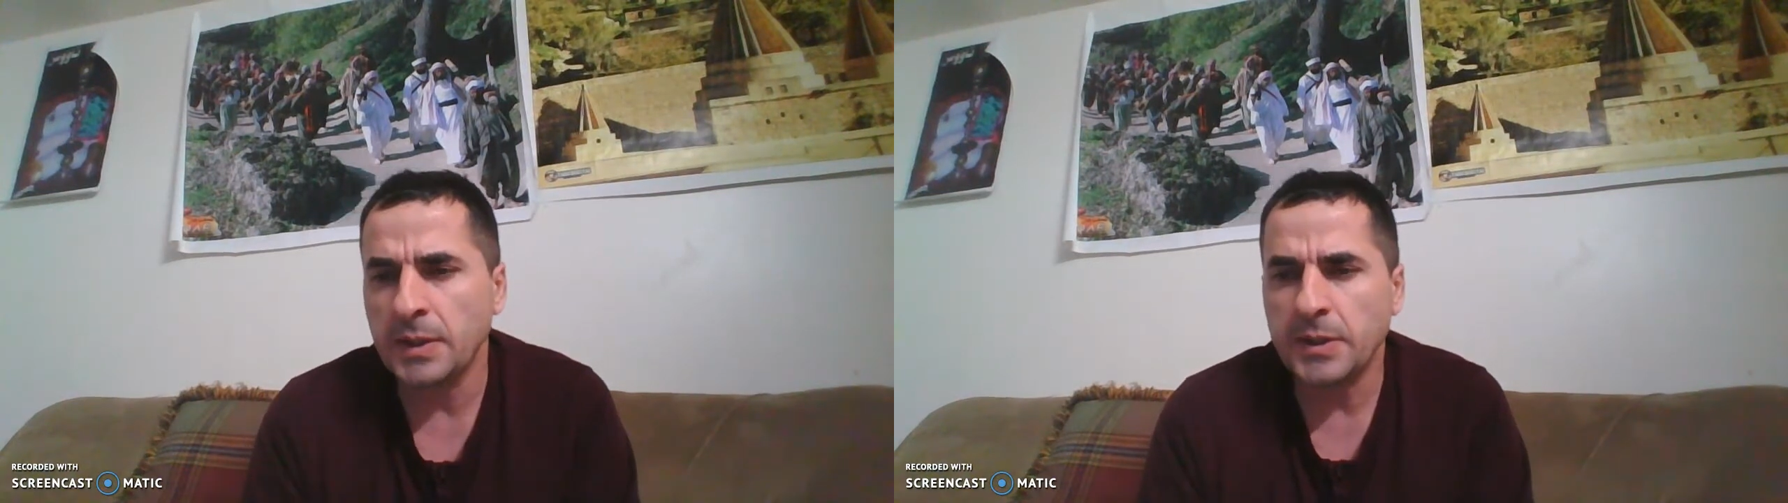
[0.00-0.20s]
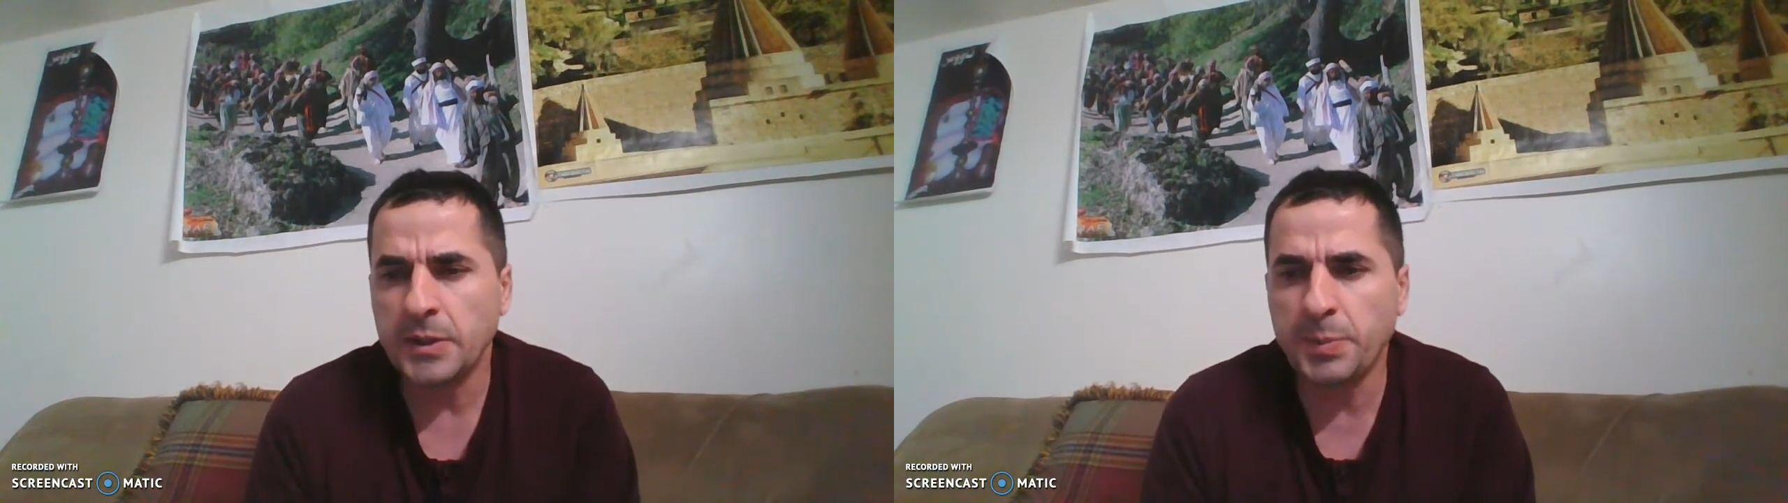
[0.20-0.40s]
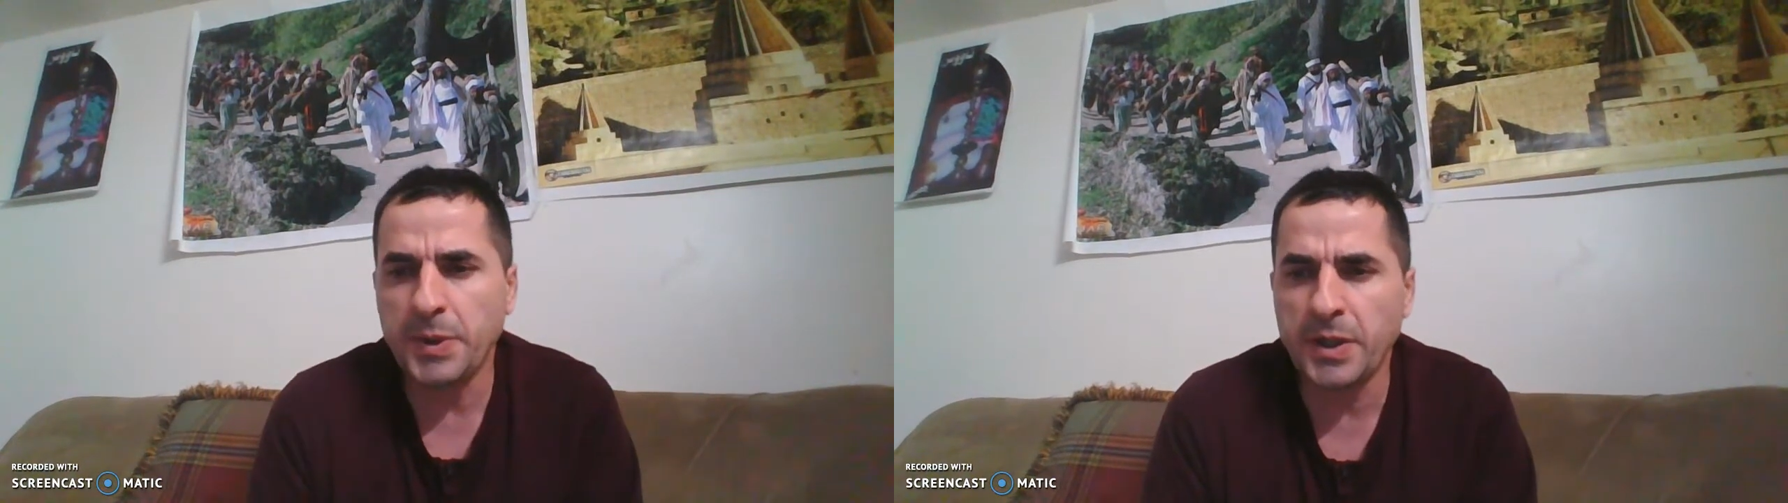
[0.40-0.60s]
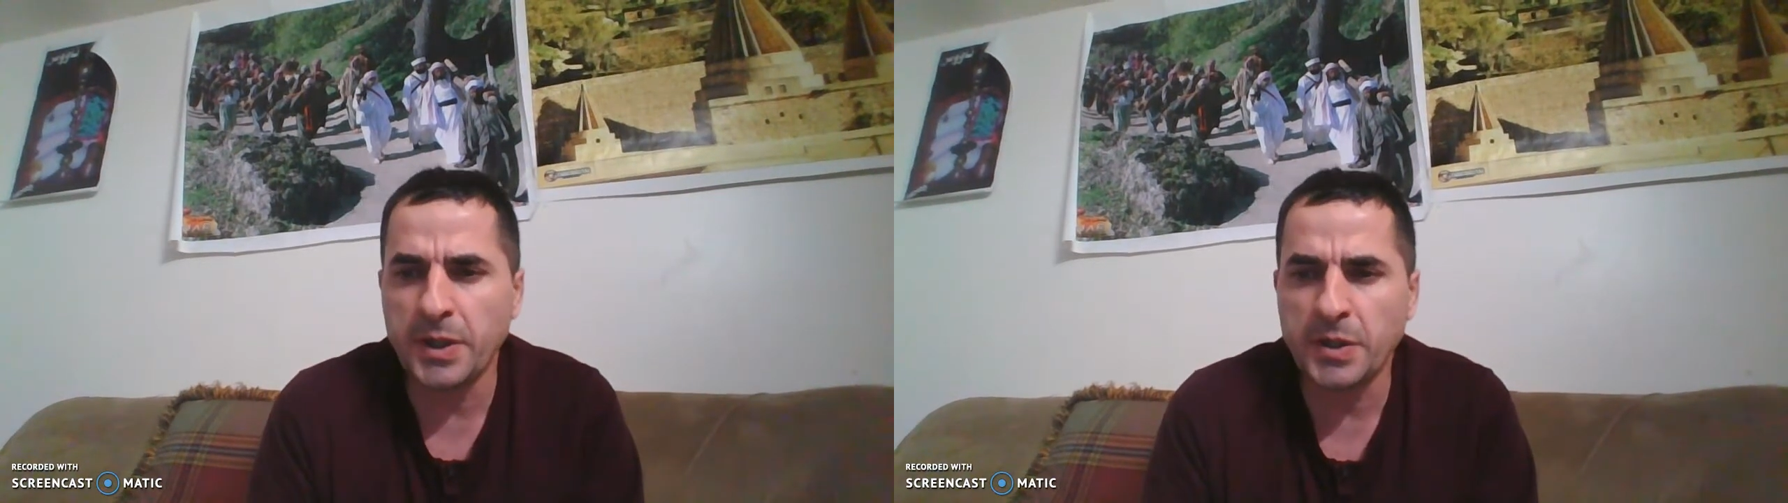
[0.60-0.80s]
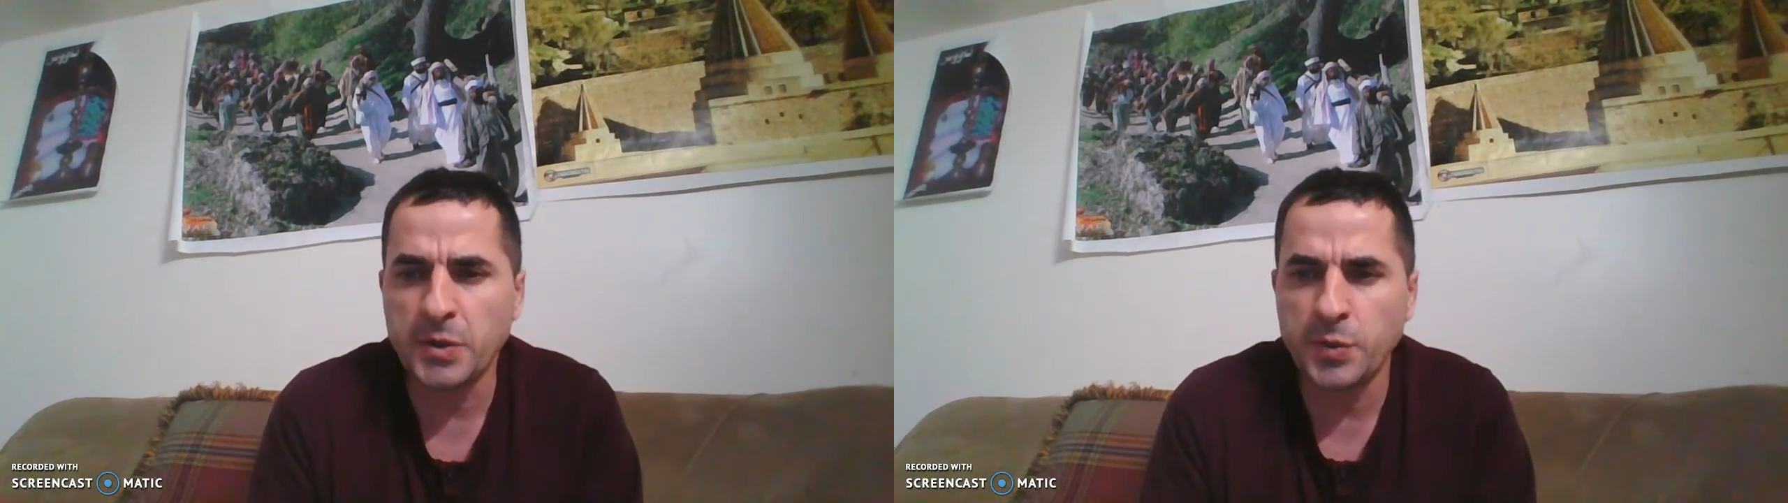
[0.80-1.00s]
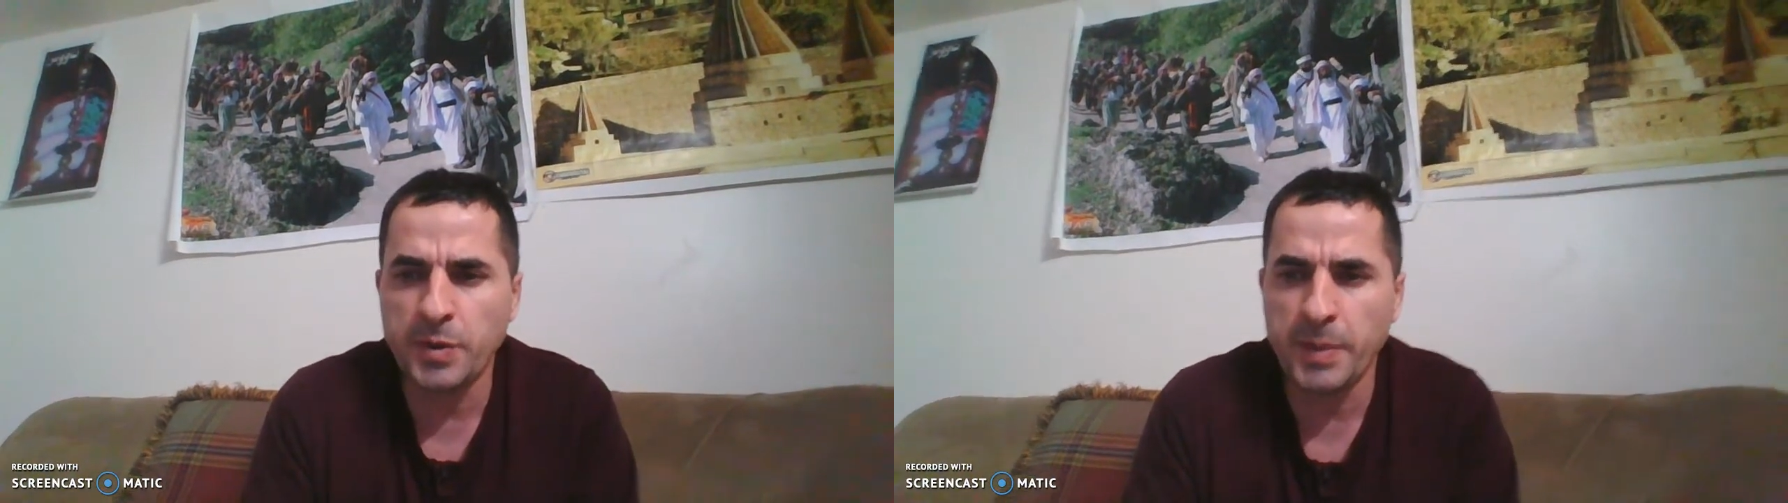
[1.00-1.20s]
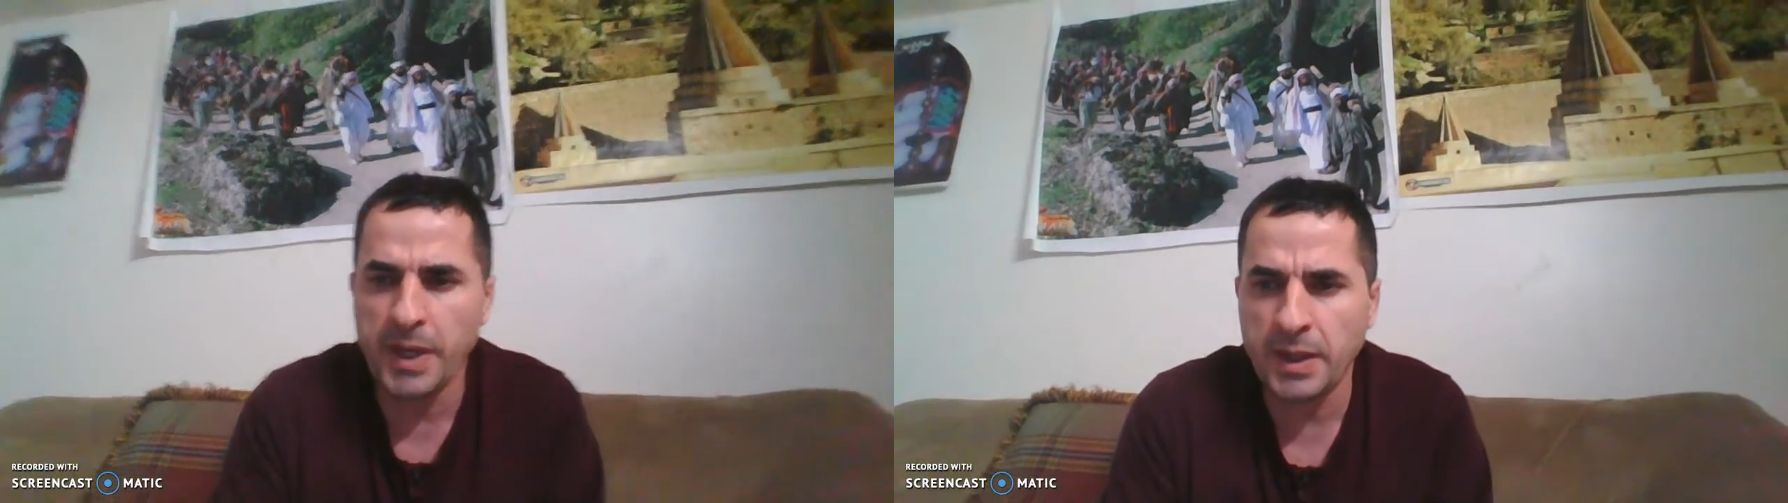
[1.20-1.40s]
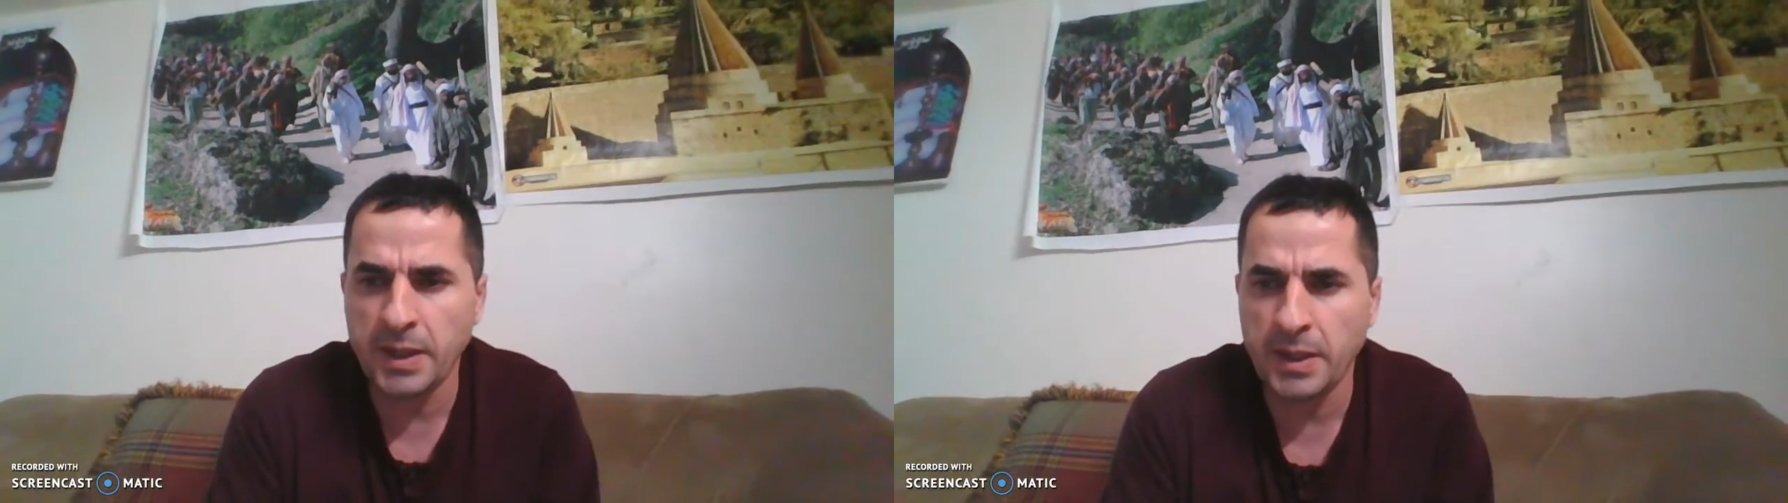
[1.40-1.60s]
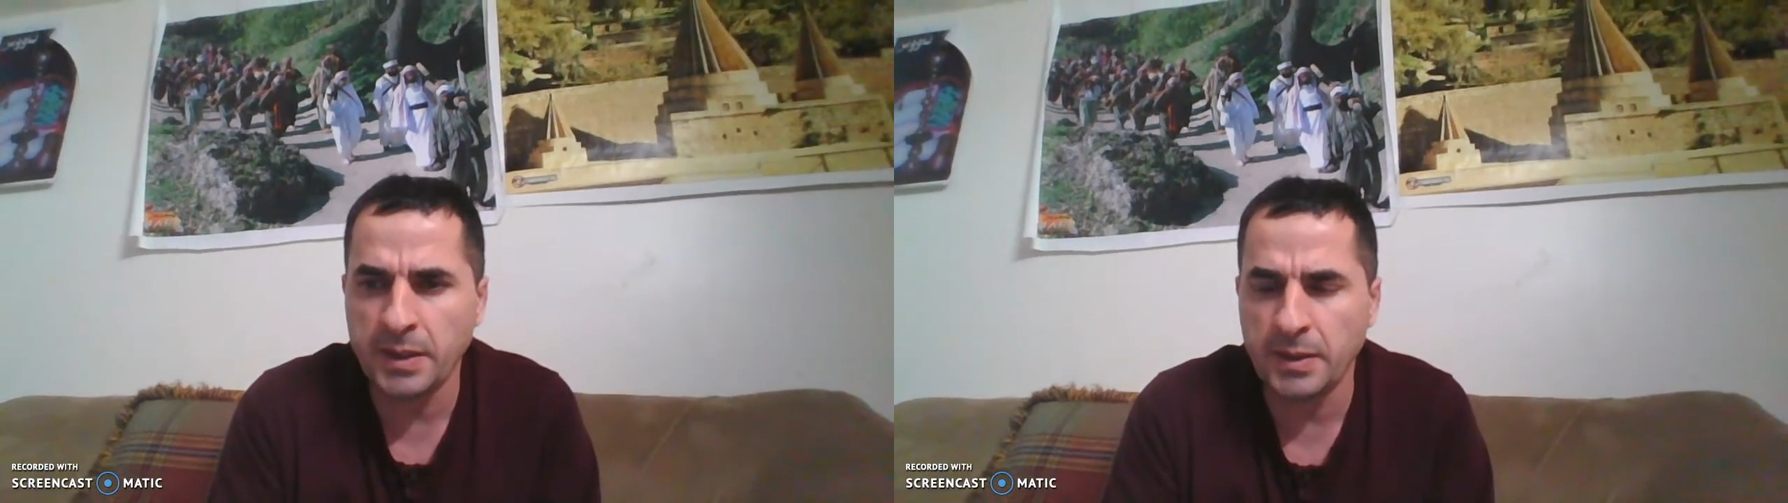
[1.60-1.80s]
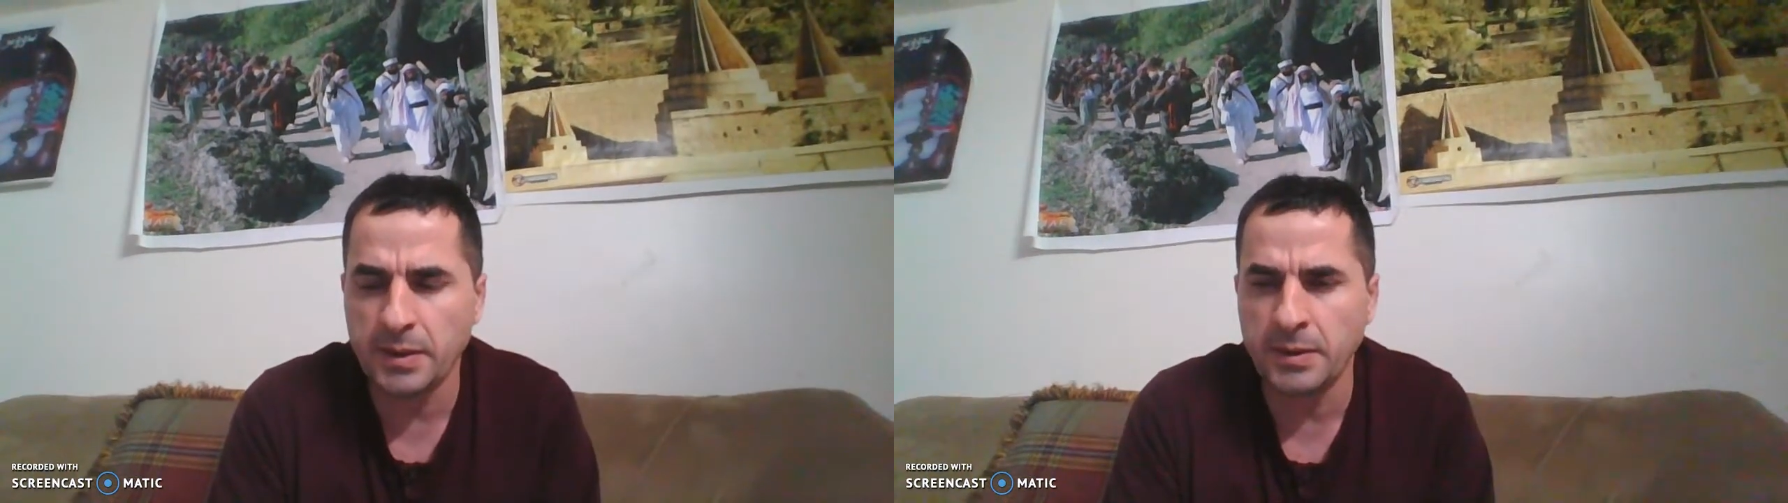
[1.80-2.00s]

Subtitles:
speakers we make in